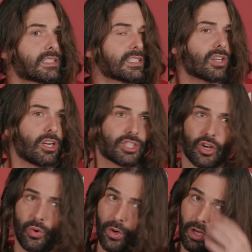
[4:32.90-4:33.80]
to start to
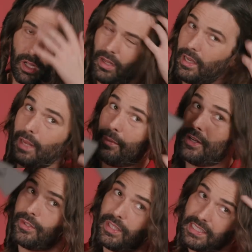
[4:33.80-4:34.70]
cool. And I'm gonna
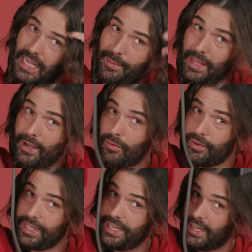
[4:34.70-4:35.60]
do the same thing
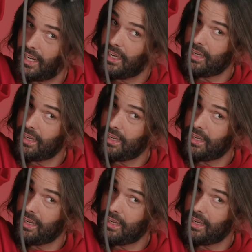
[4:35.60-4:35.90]
over here.